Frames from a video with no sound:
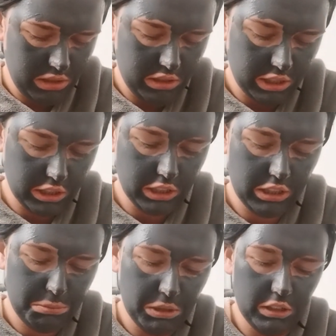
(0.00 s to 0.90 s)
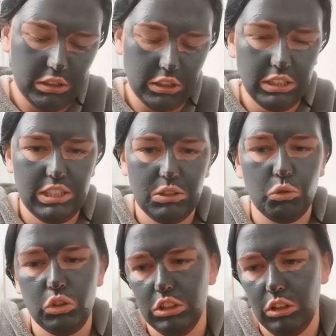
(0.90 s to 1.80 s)
I'd like put a nice
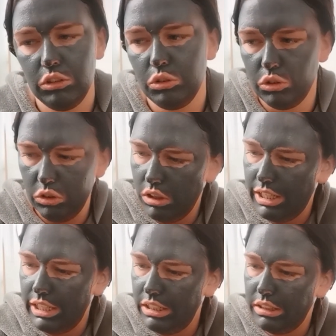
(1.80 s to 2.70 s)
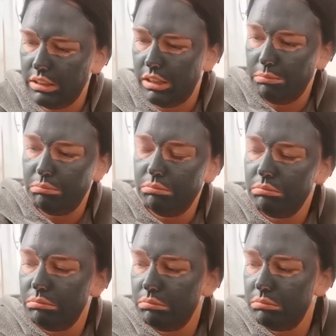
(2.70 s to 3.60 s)
oil on or a
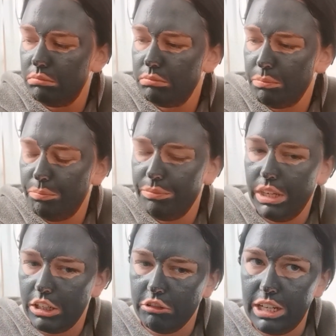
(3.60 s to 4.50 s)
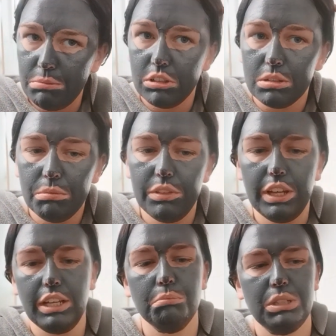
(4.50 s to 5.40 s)
cream or
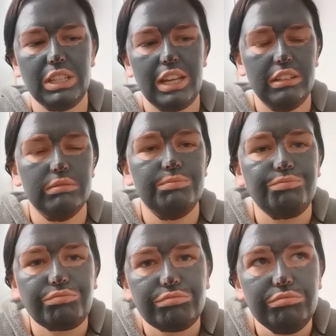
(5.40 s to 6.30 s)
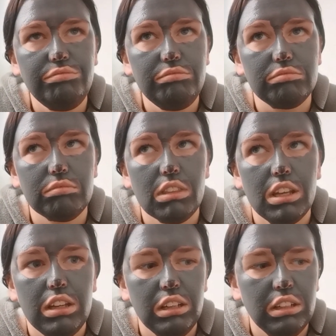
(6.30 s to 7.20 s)
something, but then
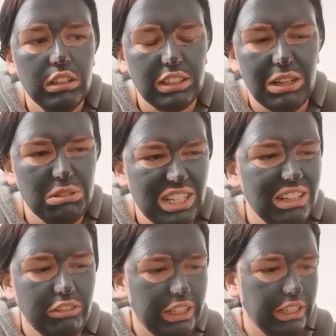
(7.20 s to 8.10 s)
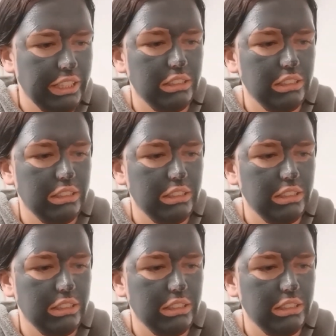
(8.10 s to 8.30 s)
like that was it really.